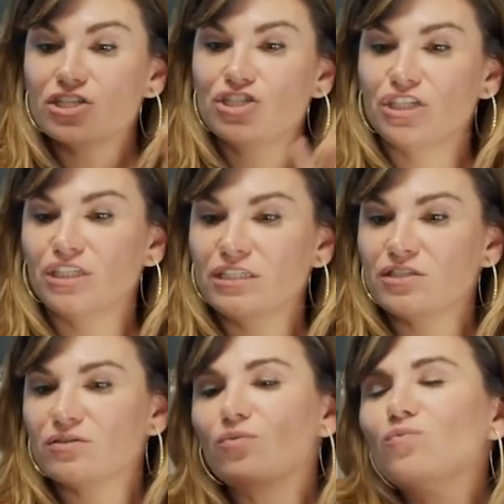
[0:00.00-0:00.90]

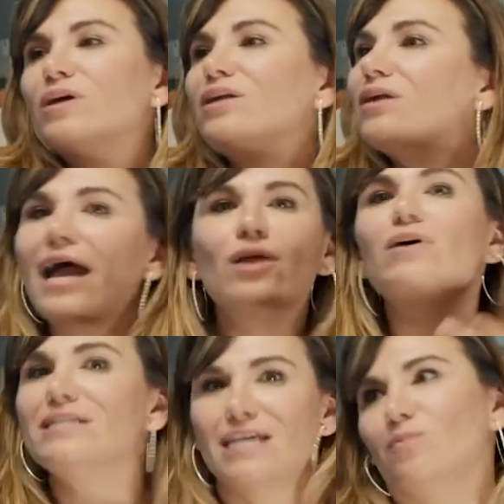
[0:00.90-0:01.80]
didn't
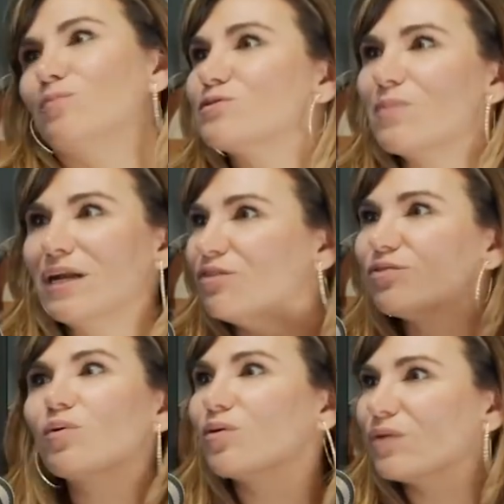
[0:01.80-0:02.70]
want to take people's money if
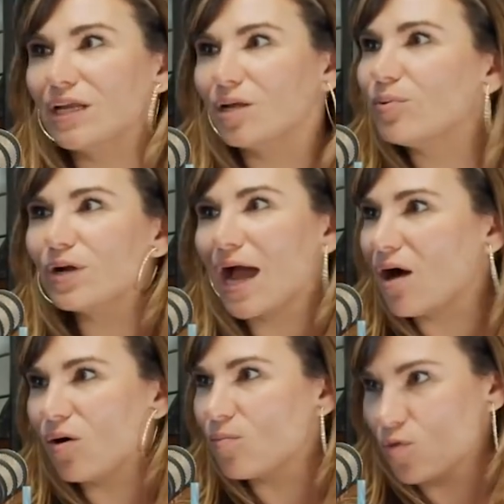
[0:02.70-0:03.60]
we weren't ready to put
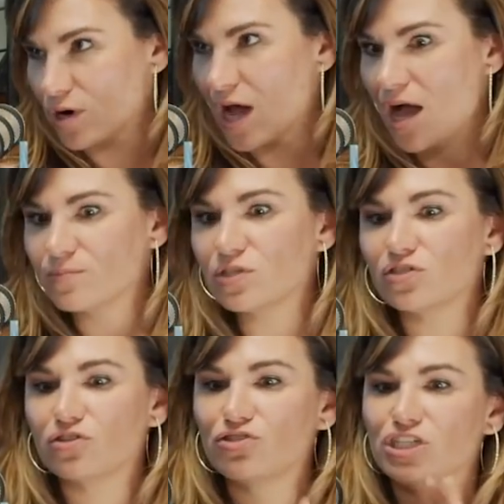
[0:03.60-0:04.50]
out more
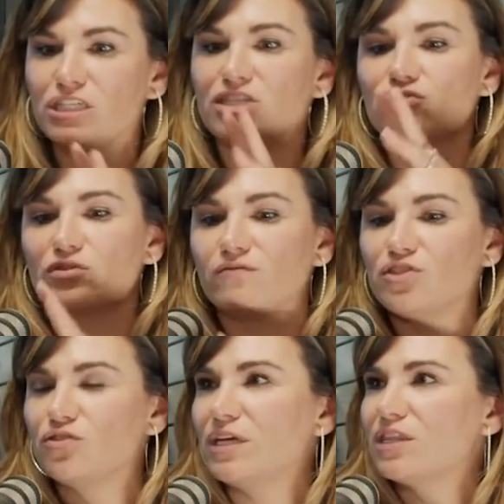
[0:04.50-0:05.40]
cups. So she's sort of
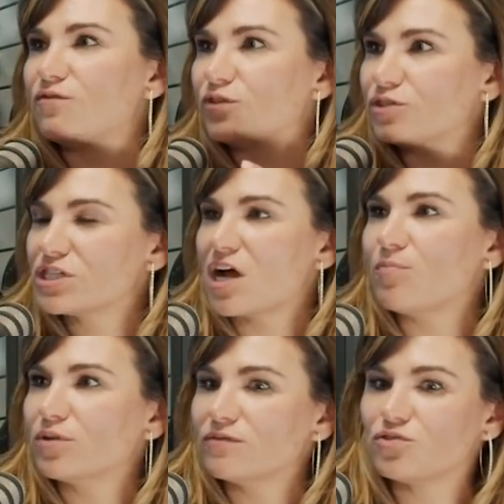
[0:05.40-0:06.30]
doing the first
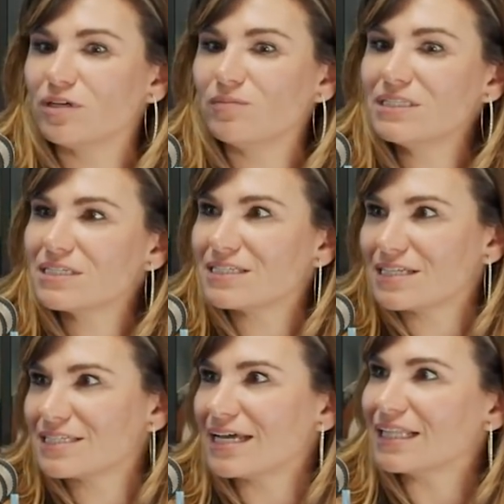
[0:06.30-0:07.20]
couple of treatments because
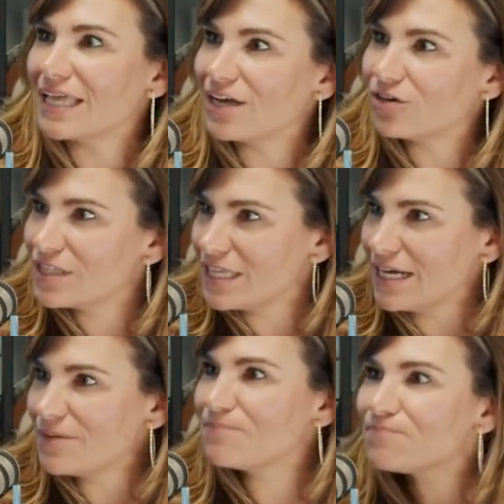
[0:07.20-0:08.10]
it's like a layered
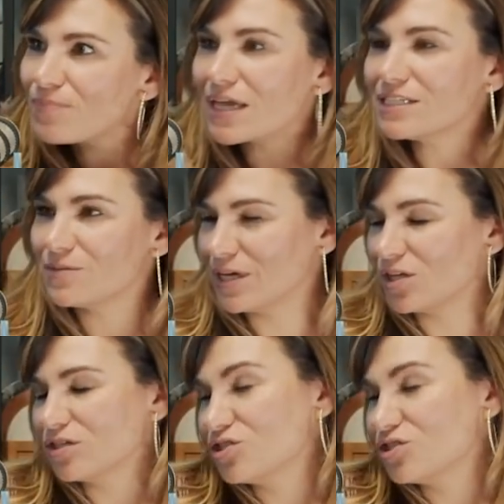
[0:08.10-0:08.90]
thing, to make a long